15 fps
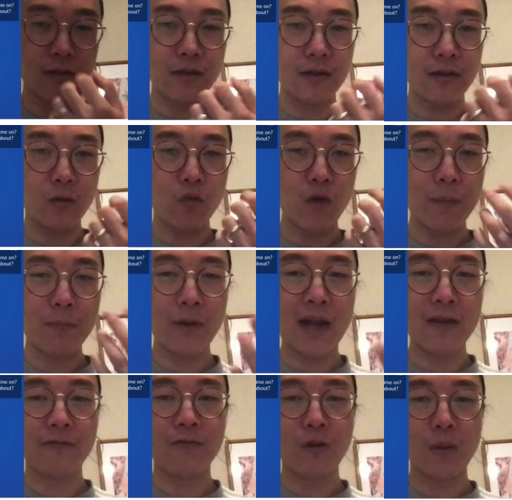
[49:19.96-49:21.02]
web
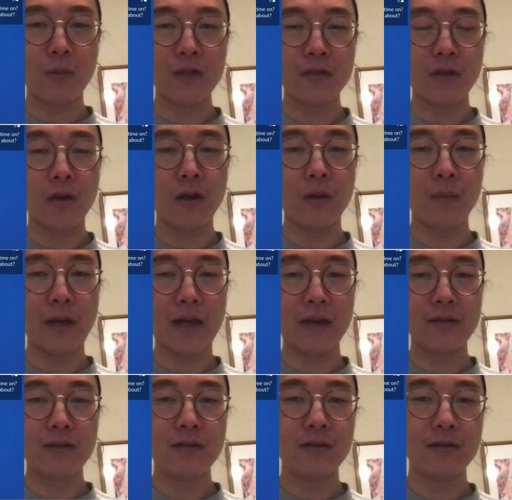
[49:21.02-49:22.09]
platform is all
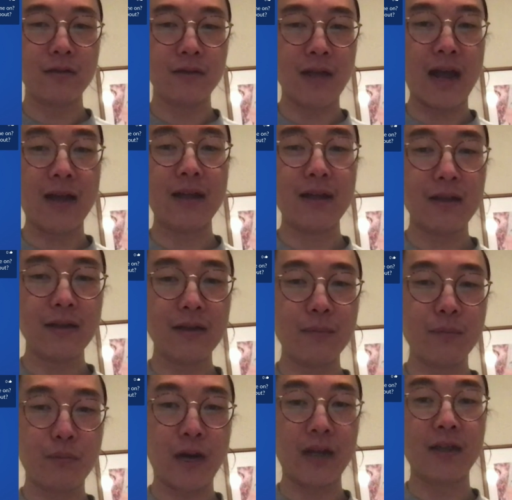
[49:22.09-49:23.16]
about not
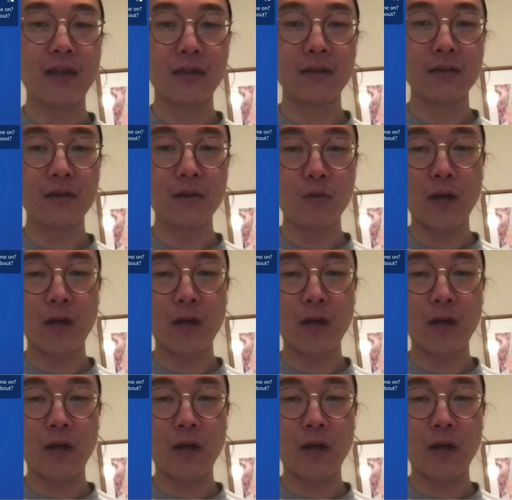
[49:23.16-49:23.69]
breaking the web.